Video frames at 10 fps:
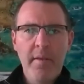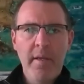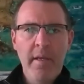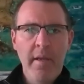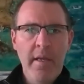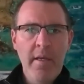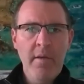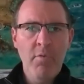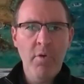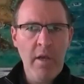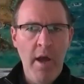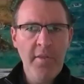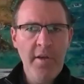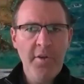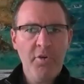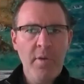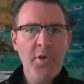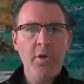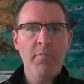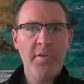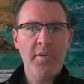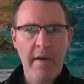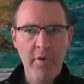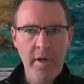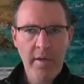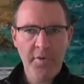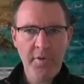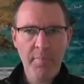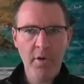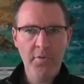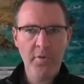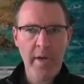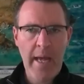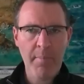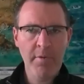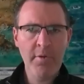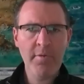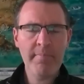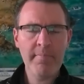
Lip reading: He really liked the description of discovering as opposed to what happens.